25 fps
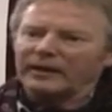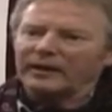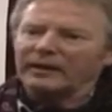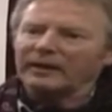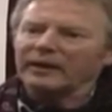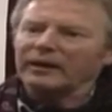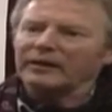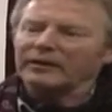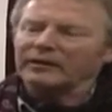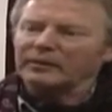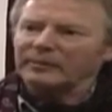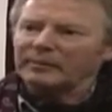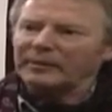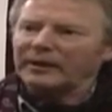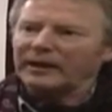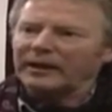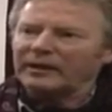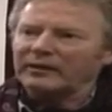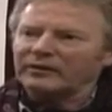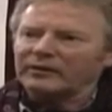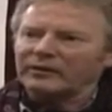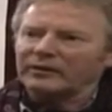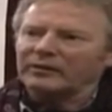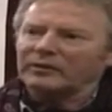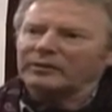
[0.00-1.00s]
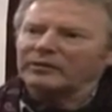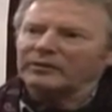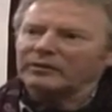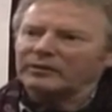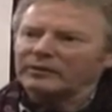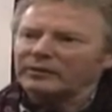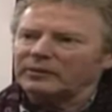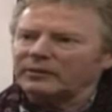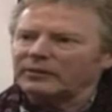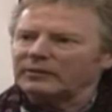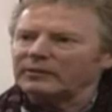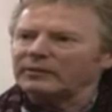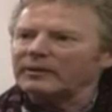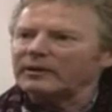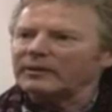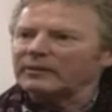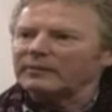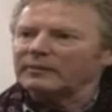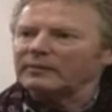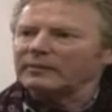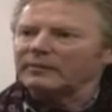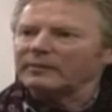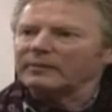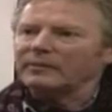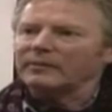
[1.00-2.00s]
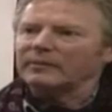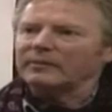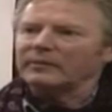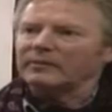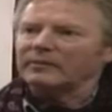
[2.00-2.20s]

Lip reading: I like to play to the rhythm.